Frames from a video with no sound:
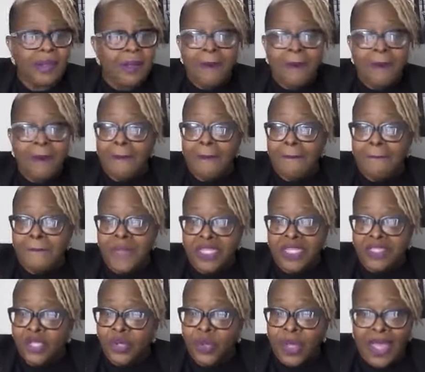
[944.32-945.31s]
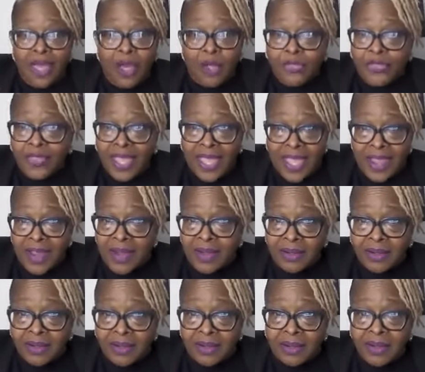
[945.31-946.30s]
Mental health
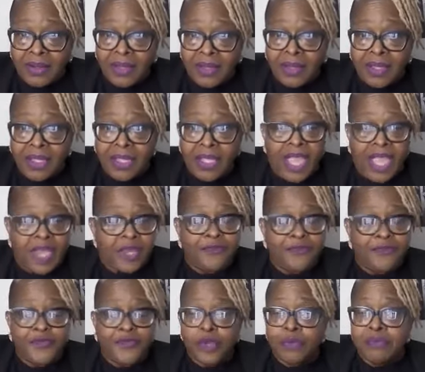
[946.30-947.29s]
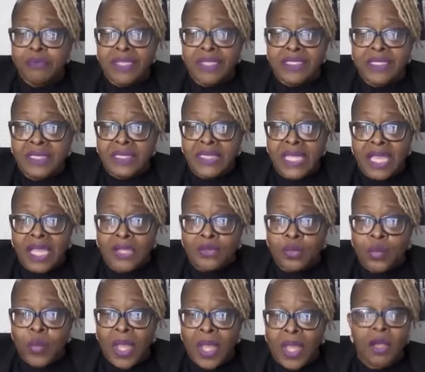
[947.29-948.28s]
care. And if you're mentally
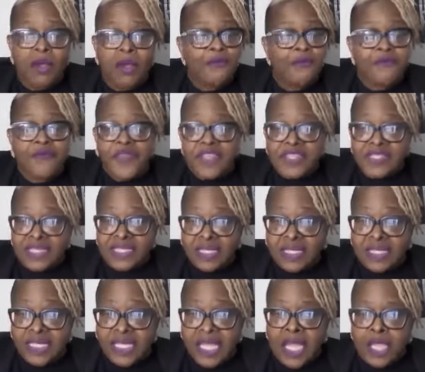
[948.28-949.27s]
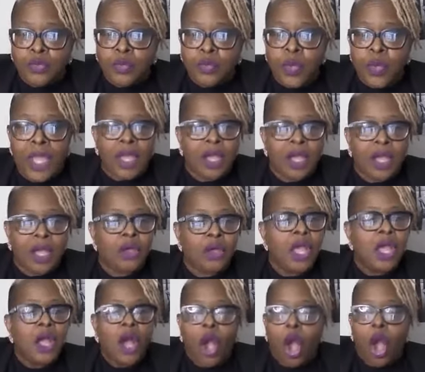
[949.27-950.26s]
unwell, physically unwell,
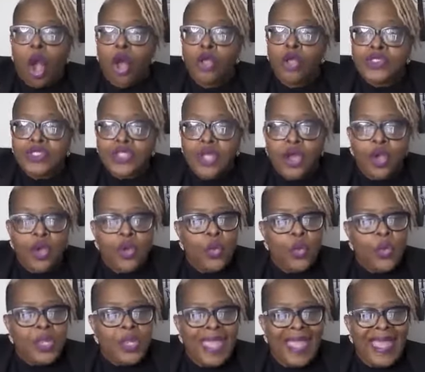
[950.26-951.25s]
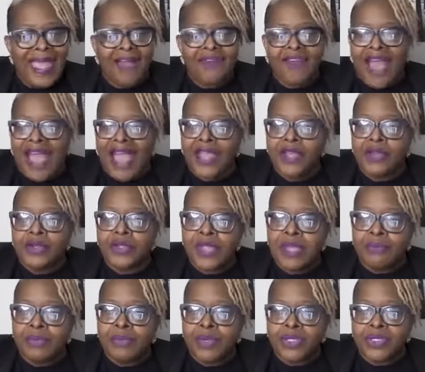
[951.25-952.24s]
also we have higher
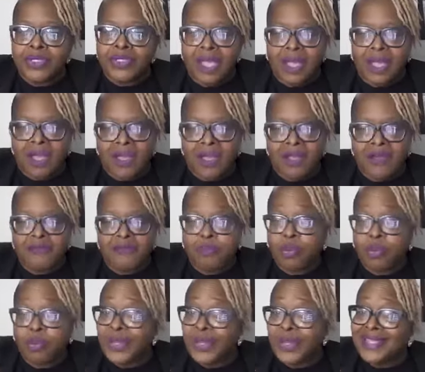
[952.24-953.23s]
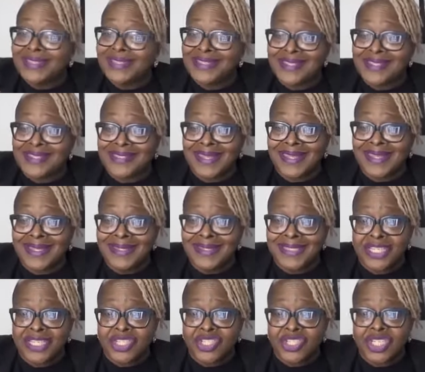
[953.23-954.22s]
numbers of pre-existing
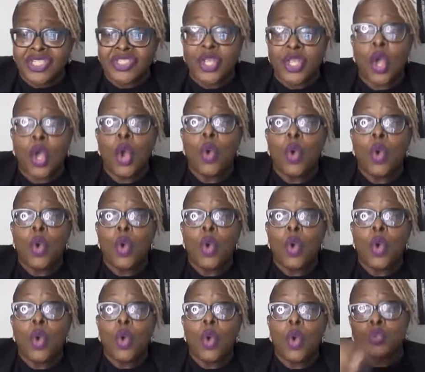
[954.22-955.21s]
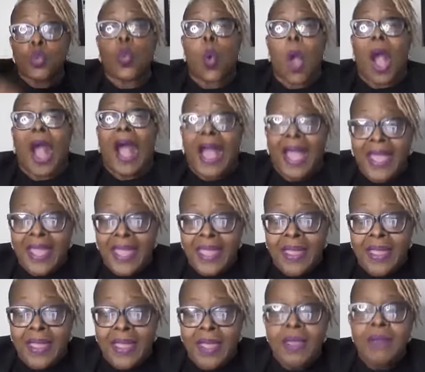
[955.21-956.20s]
conditions, which is why
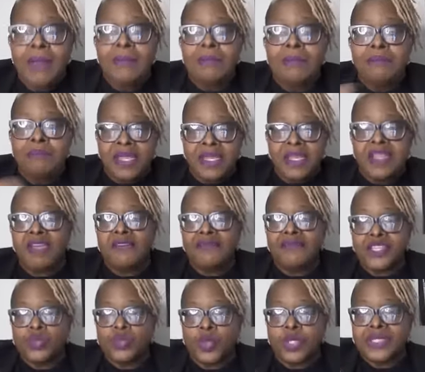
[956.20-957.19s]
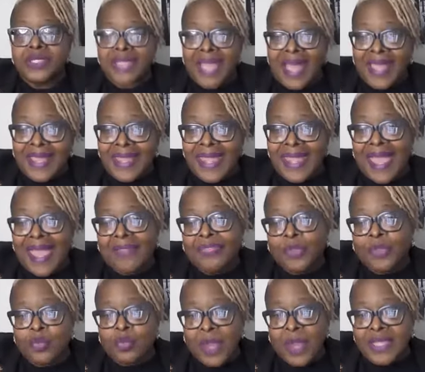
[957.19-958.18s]
many of us were dying at the
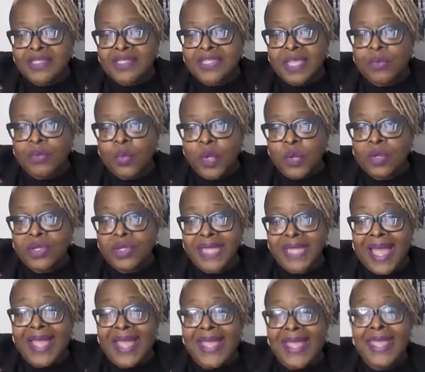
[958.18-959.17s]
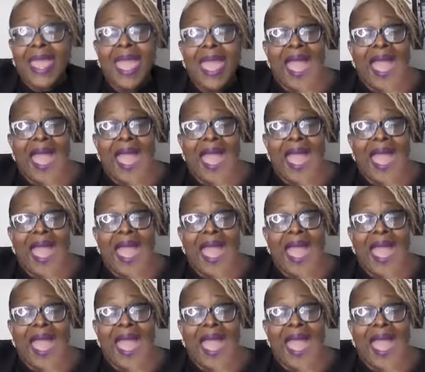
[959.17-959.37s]
rates that we were dying.